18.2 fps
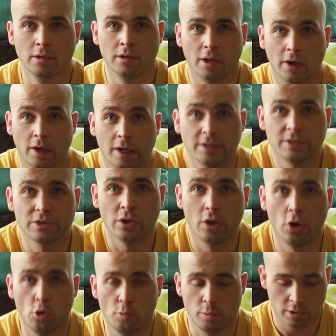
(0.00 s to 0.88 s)
Alright, so I
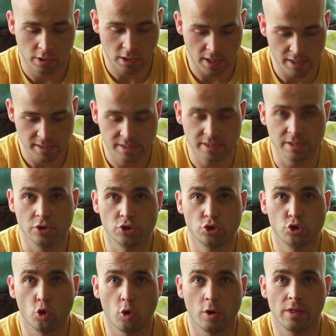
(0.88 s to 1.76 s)
hope you guys
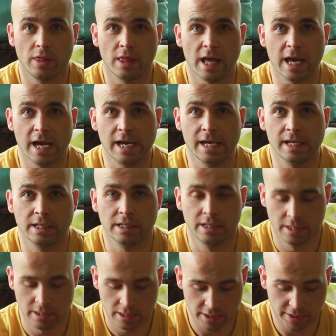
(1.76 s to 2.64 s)
enjoy that.
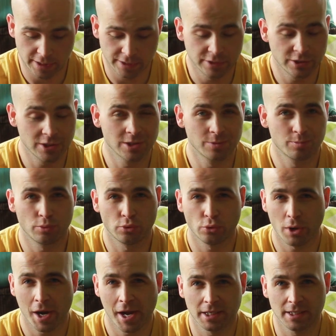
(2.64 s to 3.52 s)
Just
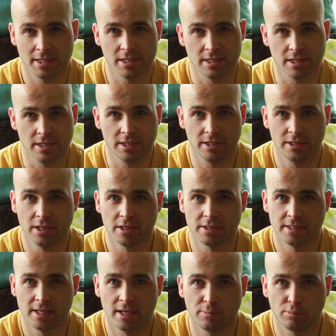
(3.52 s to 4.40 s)
practice it. It does
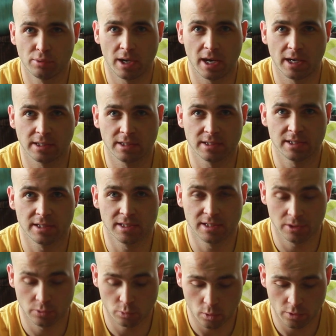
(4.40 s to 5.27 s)
take practice. This
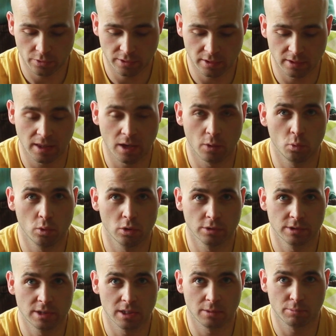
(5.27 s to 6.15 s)
is one thing that will
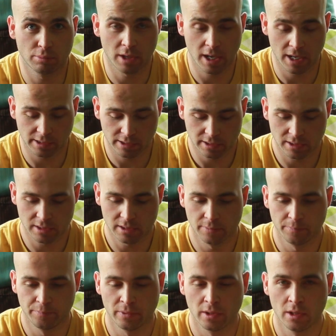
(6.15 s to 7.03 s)
take practice.
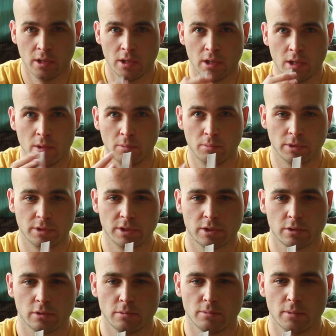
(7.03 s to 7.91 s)
But
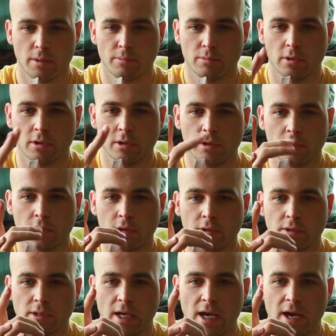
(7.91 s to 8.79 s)
just remember
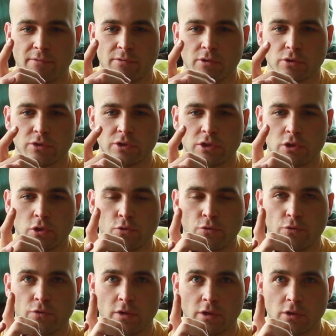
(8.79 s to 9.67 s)
to have those two
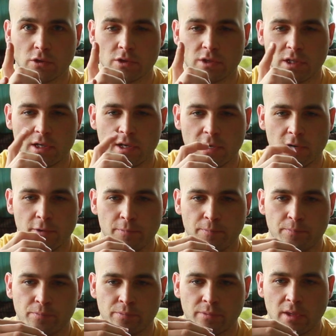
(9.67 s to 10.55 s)
fingers there,
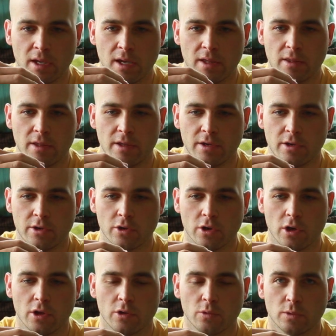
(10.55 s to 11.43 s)
and then
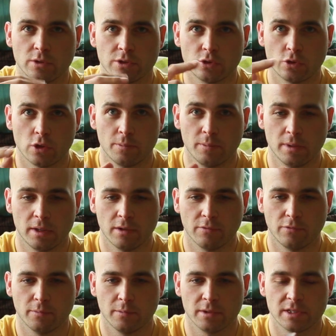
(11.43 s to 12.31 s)
your other one's gripping it
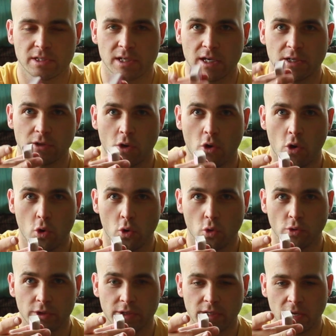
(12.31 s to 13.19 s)
from the side to
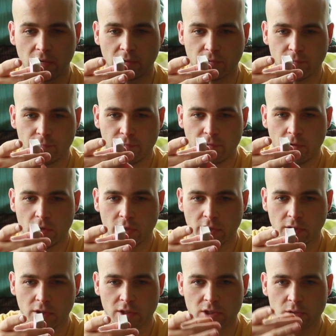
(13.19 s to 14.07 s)
hold the deck from
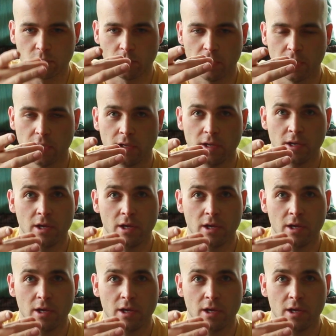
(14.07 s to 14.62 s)
falling this way.